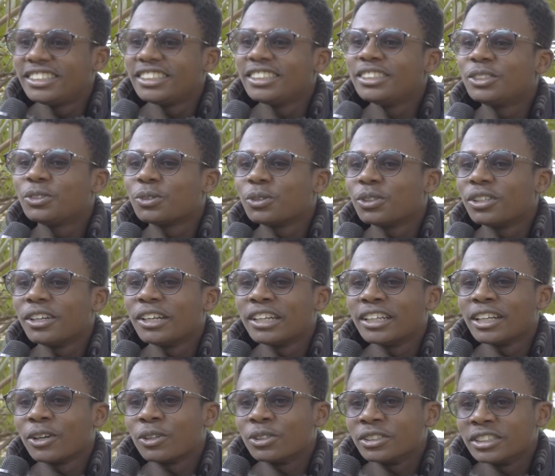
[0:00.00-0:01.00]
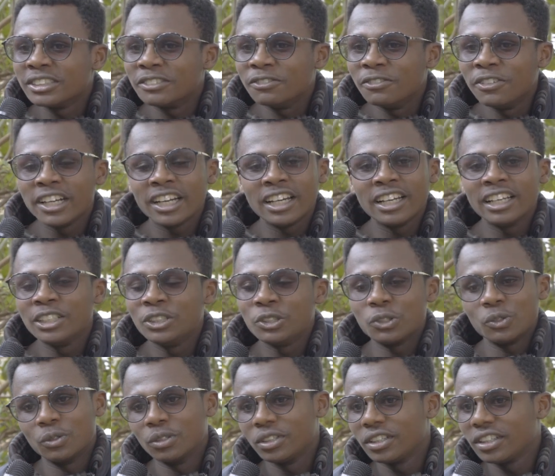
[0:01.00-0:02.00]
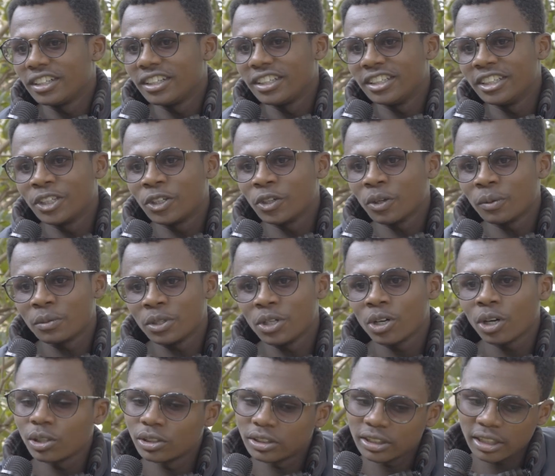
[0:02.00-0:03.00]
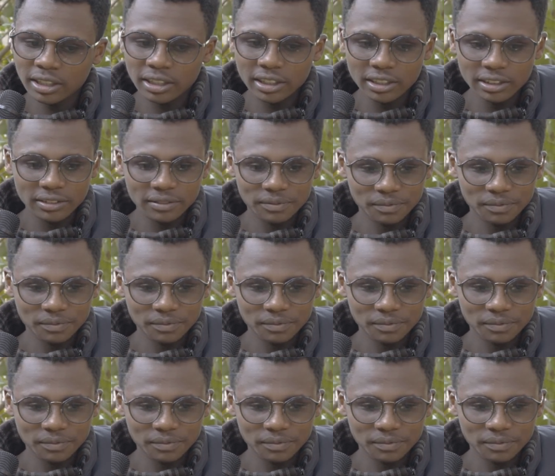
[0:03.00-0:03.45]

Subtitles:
since when I was very little. Nikiwa mdogo sana.